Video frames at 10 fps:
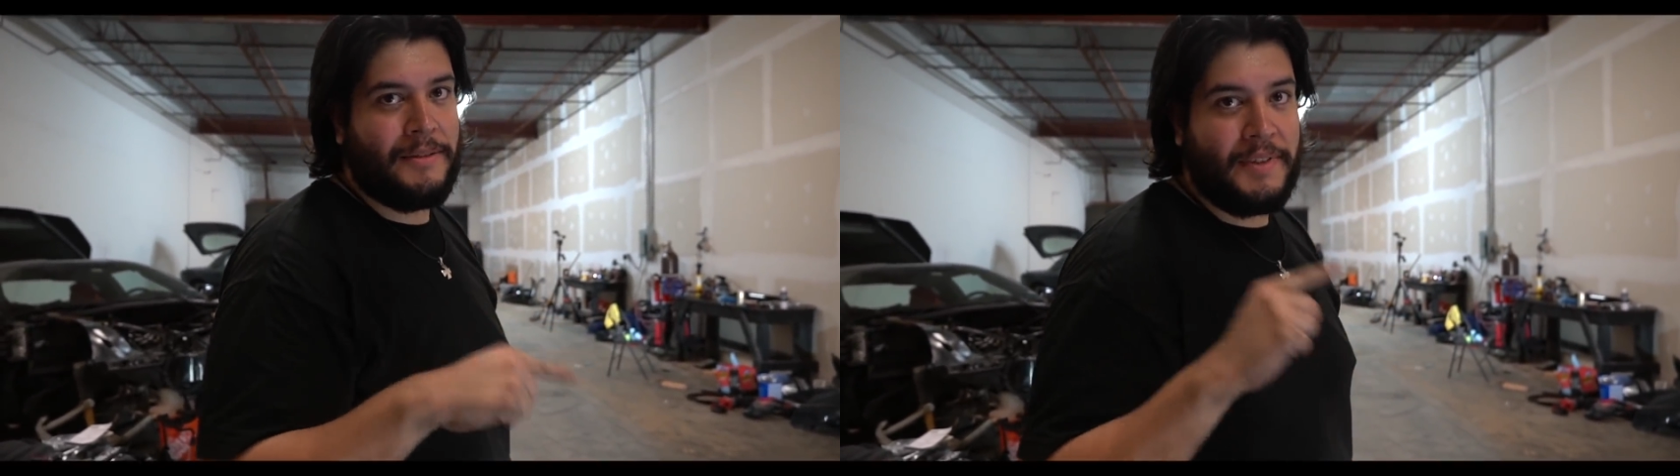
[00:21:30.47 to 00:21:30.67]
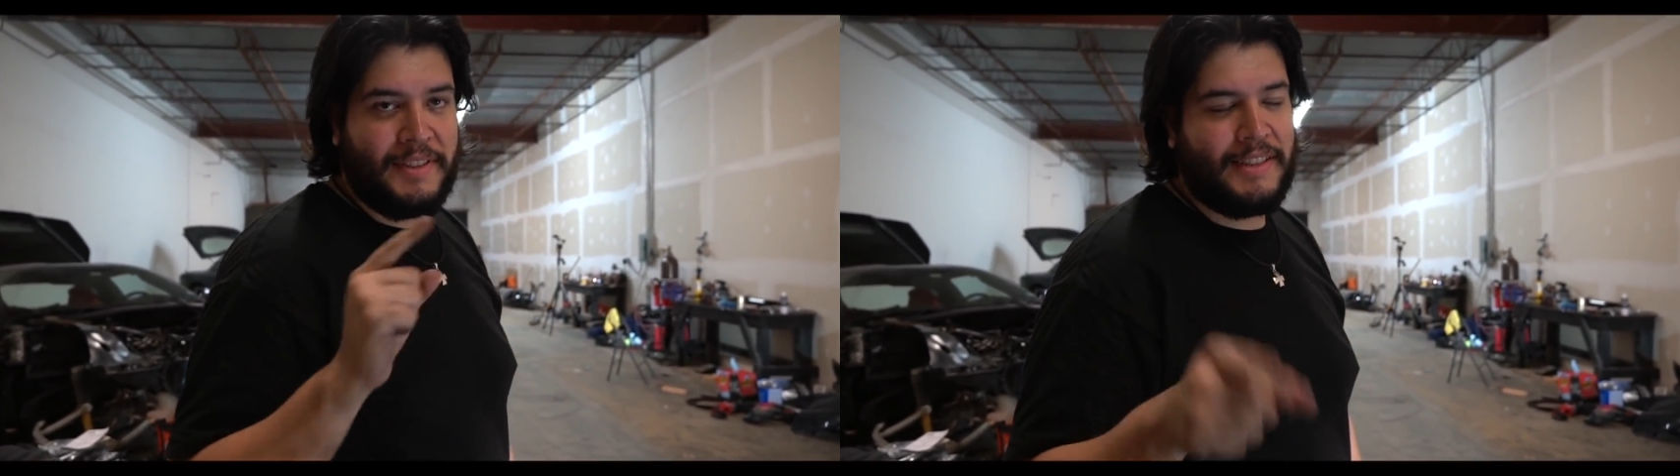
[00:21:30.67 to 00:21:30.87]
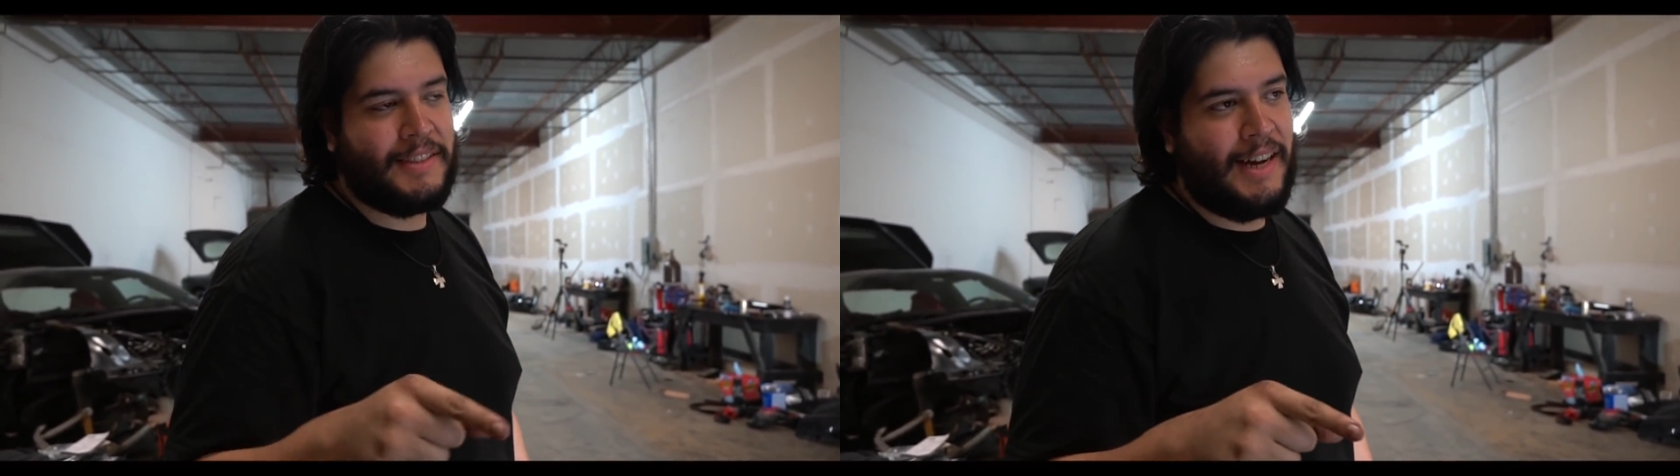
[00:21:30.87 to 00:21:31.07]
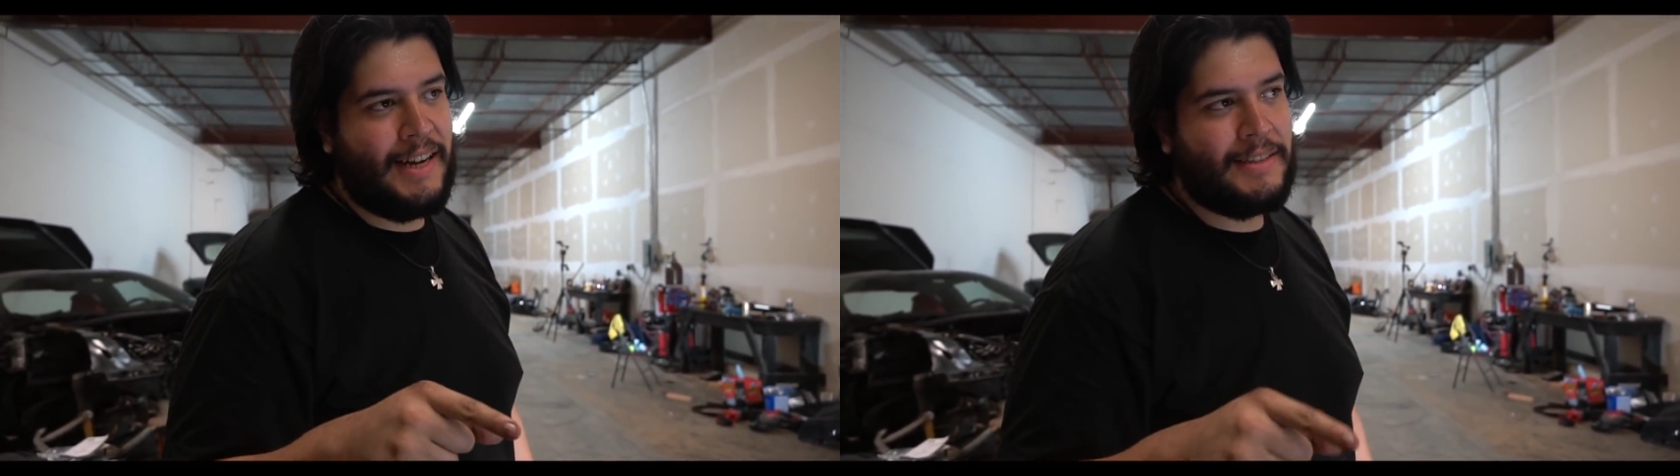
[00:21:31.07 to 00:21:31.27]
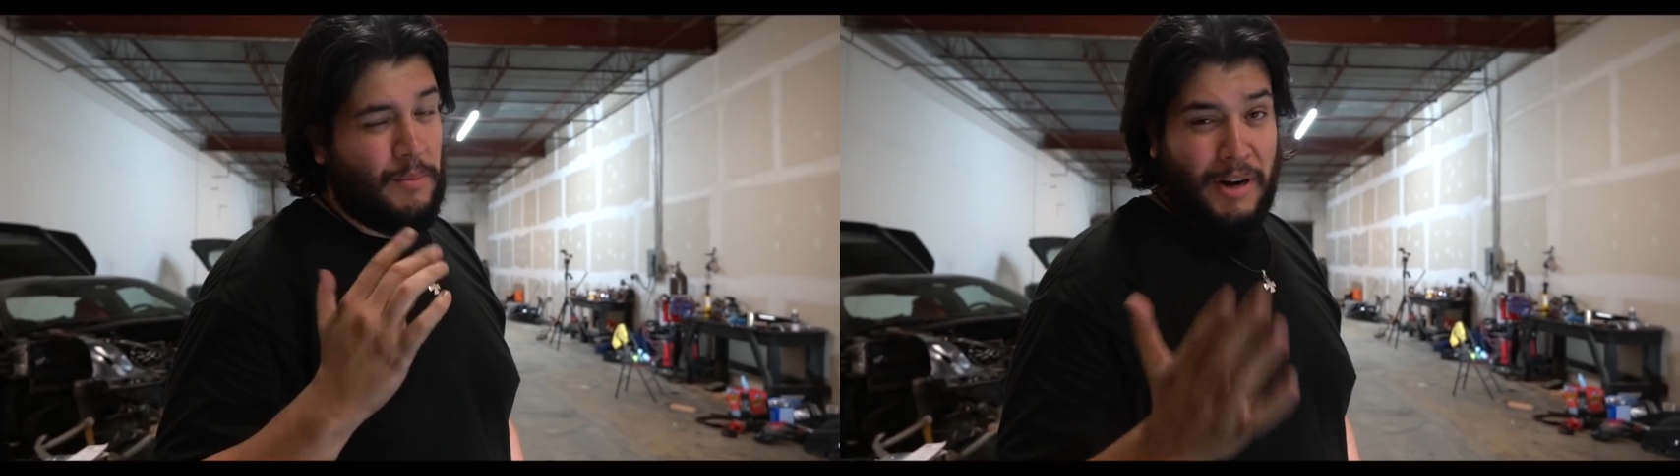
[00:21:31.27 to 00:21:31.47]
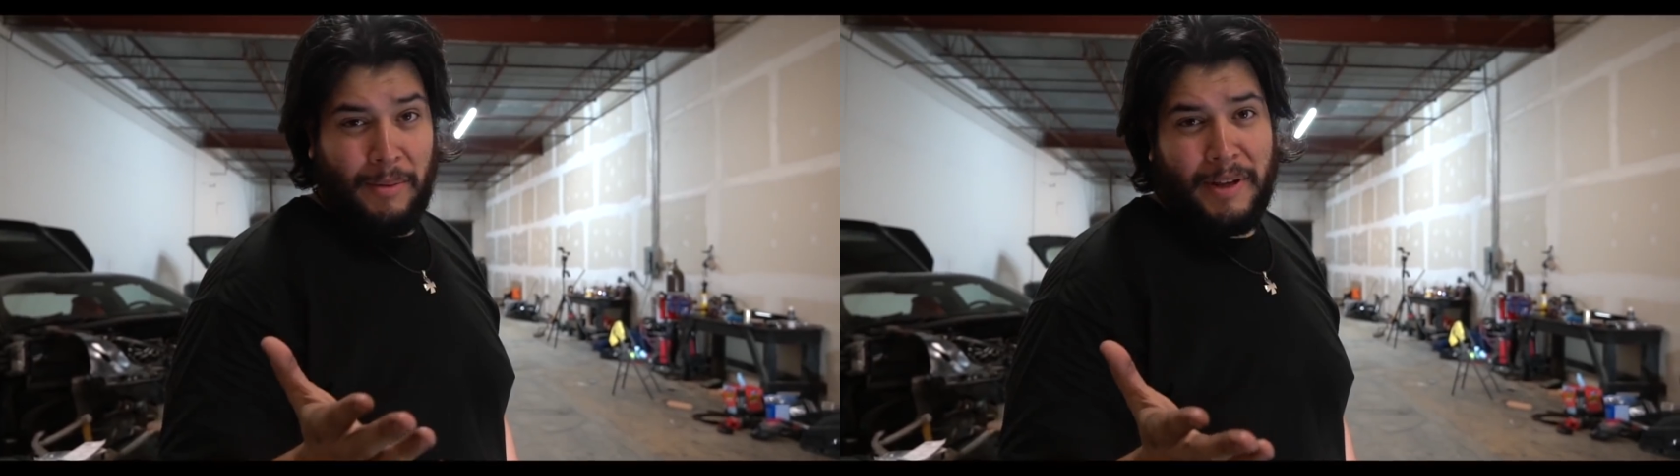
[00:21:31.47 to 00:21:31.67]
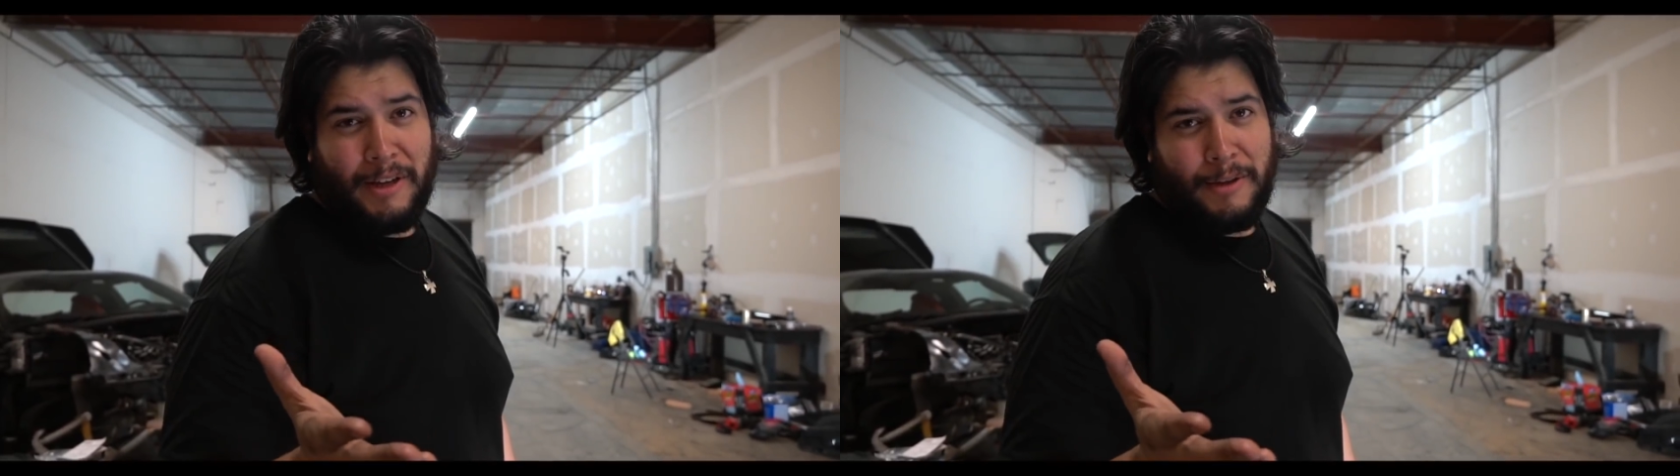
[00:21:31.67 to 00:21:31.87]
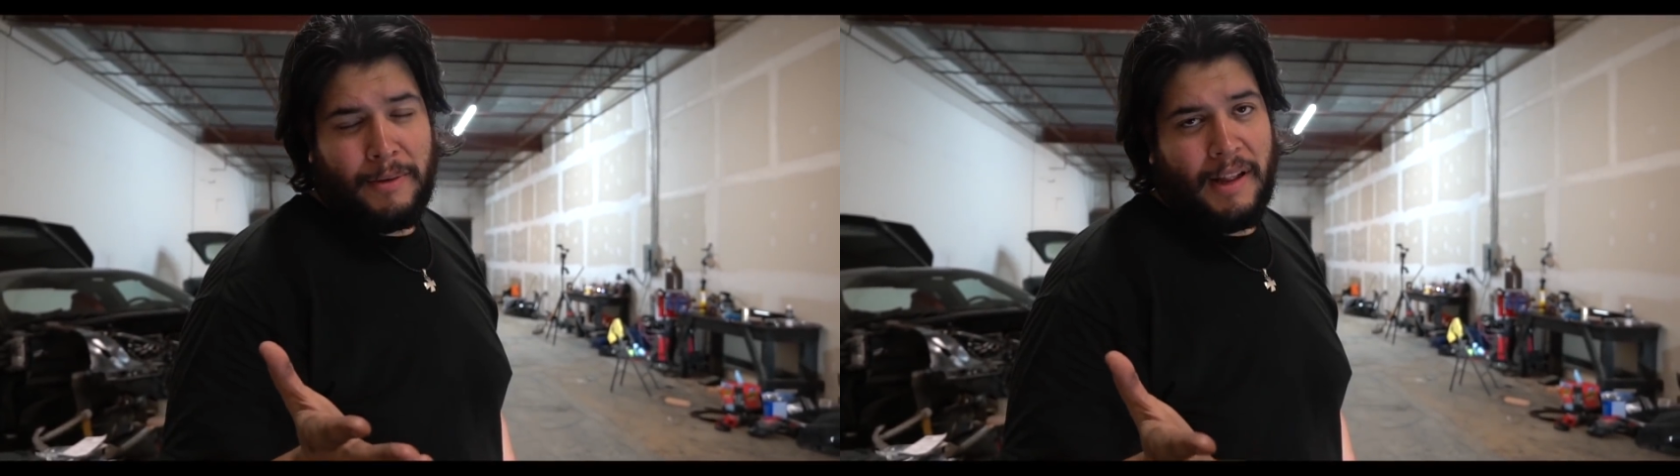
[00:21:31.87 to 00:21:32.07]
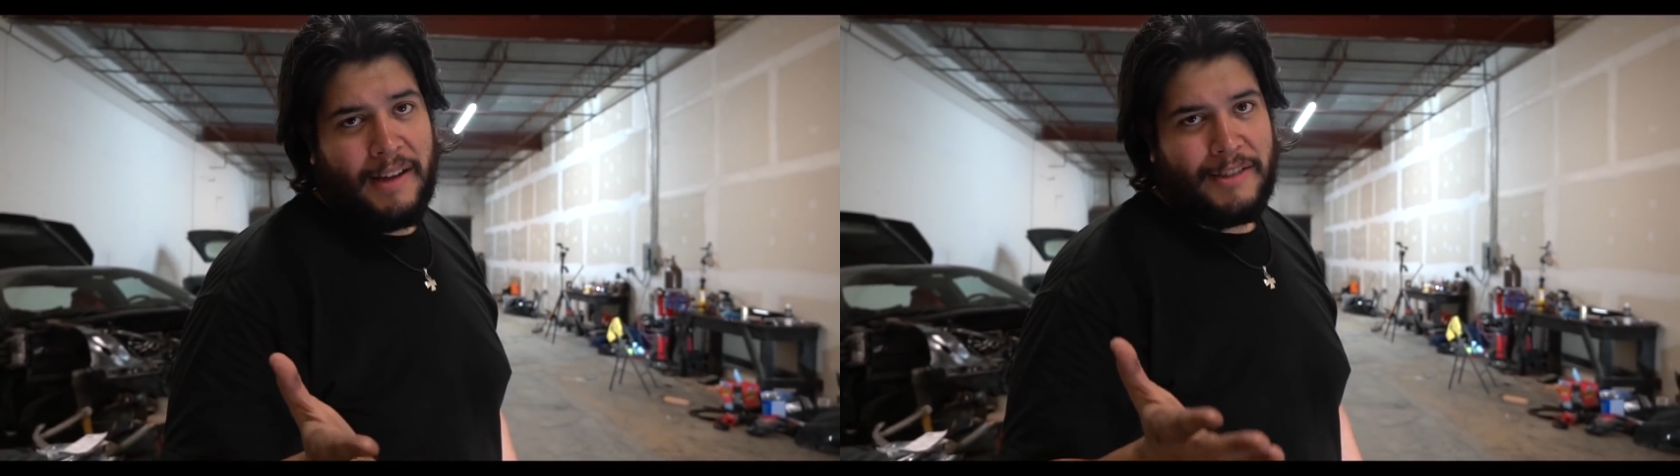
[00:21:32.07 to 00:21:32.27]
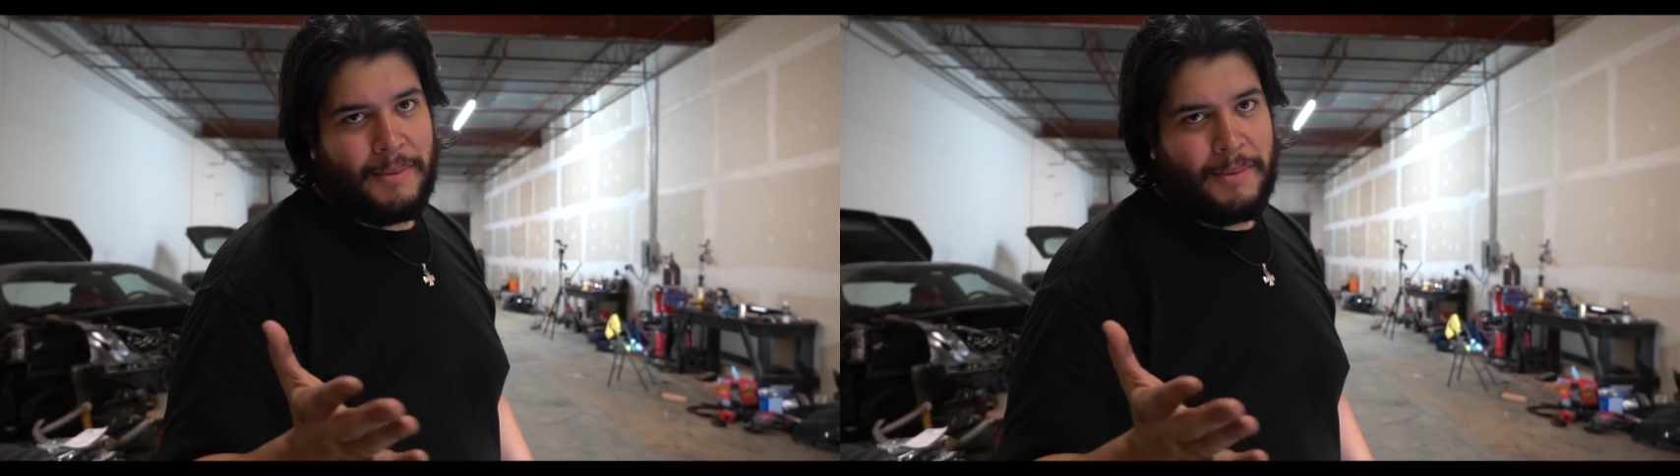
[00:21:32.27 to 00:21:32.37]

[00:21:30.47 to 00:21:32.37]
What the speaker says: The V6 guys can probably include lines,